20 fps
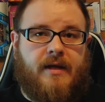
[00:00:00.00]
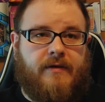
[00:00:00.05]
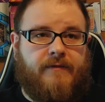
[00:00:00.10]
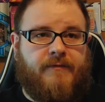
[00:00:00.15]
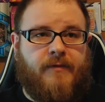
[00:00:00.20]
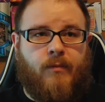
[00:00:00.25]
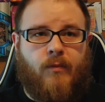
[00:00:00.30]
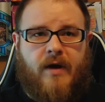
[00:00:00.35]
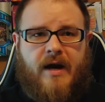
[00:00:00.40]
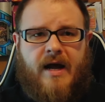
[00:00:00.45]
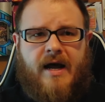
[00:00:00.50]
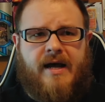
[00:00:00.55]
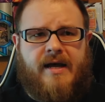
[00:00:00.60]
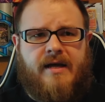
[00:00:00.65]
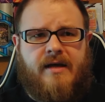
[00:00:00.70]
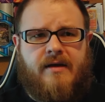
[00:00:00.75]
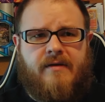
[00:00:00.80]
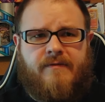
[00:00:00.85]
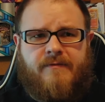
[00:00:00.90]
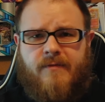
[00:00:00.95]
From what
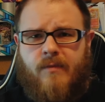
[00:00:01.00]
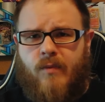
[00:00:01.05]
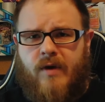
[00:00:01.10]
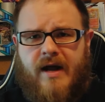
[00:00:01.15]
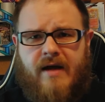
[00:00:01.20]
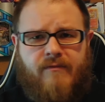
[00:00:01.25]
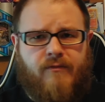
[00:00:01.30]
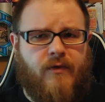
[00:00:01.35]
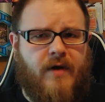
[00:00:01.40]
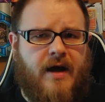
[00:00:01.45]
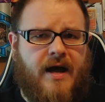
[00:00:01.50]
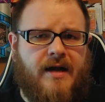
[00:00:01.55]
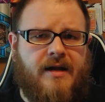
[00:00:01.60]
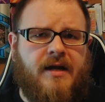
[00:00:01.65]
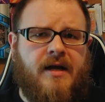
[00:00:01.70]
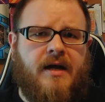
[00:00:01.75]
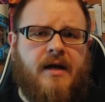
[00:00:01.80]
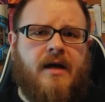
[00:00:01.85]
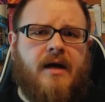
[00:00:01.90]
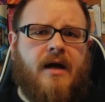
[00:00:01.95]
I've read,
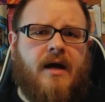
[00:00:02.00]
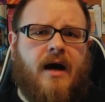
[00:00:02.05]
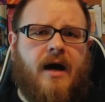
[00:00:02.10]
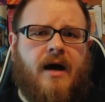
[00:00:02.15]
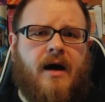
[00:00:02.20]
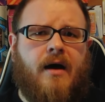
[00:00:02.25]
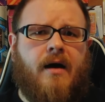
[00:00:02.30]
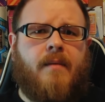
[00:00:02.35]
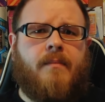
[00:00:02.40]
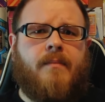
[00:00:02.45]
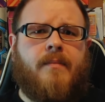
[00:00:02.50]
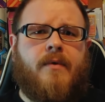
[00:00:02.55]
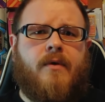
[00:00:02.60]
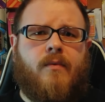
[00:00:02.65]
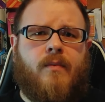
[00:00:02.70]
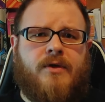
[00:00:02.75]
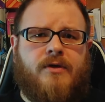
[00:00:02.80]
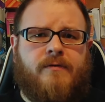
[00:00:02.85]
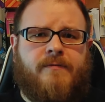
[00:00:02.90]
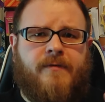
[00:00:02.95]

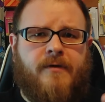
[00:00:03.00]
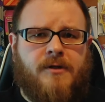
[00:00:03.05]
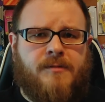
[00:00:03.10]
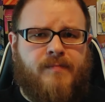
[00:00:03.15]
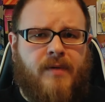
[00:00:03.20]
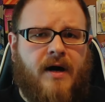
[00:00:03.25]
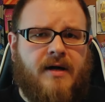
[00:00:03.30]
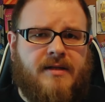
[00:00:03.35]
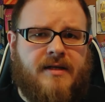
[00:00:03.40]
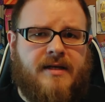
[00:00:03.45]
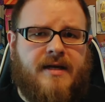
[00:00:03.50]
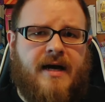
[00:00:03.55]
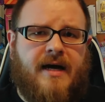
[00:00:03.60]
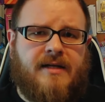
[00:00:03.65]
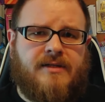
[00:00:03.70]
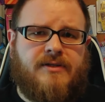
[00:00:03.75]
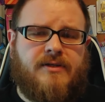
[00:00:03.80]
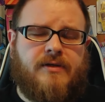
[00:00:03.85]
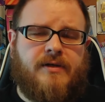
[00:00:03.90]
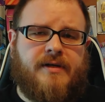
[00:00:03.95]
when you first bought the
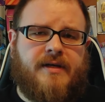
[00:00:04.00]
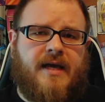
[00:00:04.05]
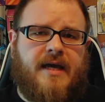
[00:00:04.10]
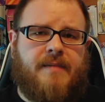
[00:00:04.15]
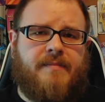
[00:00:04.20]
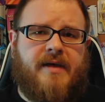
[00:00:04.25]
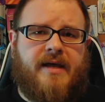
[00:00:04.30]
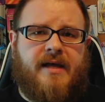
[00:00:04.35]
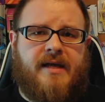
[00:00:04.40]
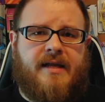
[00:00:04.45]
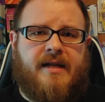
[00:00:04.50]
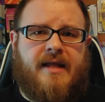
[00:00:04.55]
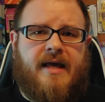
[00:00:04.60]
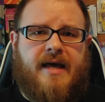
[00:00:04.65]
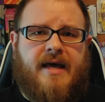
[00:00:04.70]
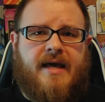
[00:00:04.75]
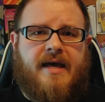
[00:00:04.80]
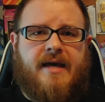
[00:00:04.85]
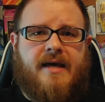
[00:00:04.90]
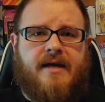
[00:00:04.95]
console, it came in
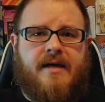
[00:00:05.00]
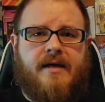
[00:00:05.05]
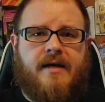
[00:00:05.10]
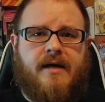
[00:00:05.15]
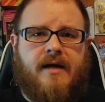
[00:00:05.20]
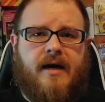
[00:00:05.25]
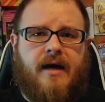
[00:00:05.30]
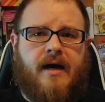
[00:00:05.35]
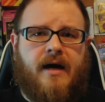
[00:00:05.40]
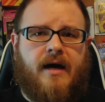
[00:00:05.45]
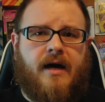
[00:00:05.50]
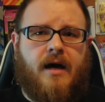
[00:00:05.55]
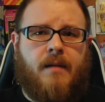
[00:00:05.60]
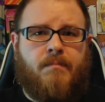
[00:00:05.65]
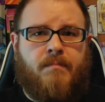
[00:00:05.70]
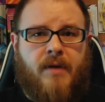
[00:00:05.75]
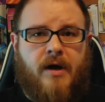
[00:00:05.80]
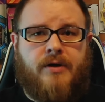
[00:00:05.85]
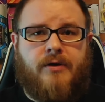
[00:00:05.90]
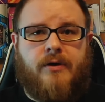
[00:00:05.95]
a
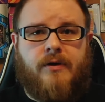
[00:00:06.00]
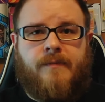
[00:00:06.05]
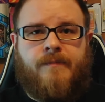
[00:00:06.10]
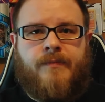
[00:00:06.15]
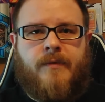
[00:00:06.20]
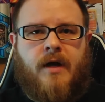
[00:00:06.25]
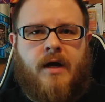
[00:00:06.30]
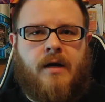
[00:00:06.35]
bundle.